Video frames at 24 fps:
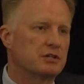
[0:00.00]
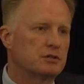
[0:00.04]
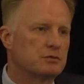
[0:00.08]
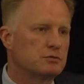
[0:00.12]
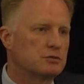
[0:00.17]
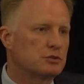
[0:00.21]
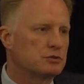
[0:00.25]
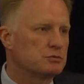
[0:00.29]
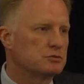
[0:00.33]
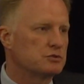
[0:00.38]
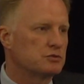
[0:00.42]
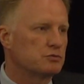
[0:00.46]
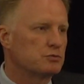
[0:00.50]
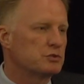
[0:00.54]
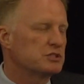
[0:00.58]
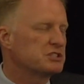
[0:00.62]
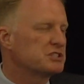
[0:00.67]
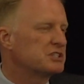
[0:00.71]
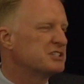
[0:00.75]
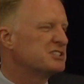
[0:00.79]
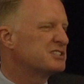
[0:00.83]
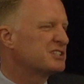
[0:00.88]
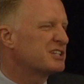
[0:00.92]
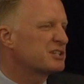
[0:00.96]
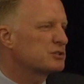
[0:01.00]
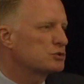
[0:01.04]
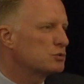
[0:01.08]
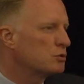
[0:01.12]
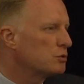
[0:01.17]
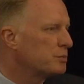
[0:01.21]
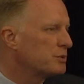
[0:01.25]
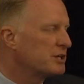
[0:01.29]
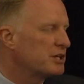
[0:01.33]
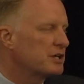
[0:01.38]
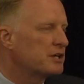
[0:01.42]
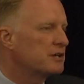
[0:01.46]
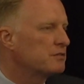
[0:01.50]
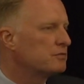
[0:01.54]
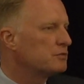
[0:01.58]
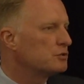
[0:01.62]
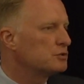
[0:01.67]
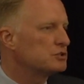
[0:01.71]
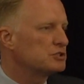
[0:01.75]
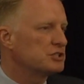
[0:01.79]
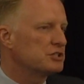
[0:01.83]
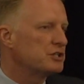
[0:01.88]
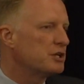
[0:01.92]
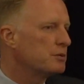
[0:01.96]
in terms of risky sexual
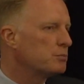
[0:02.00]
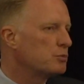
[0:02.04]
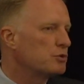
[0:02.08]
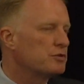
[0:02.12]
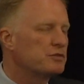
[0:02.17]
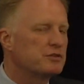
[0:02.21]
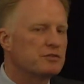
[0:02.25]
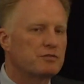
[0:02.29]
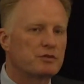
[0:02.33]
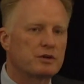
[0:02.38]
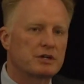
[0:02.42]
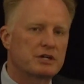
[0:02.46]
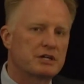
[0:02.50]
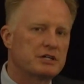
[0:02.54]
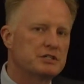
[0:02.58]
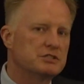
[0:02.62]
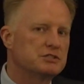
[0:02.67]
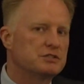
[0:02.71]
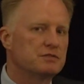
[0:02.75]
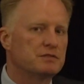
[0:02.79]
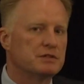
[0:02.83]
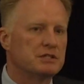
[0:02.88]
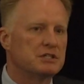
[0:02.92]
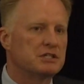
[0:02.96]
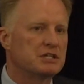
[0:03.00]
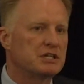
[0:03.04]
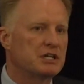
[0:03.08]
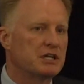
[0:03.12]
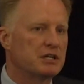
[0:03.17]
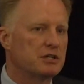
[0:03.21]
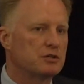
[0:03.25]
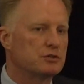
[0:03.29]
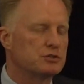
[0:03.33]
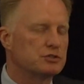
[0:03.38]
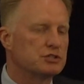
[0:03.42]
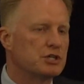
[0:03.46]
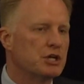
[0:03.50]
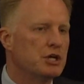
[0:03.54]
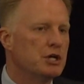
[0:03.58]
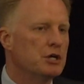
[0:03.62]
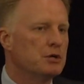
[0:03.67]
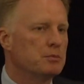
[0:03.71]
behaviors, a number of different kinds of indicators.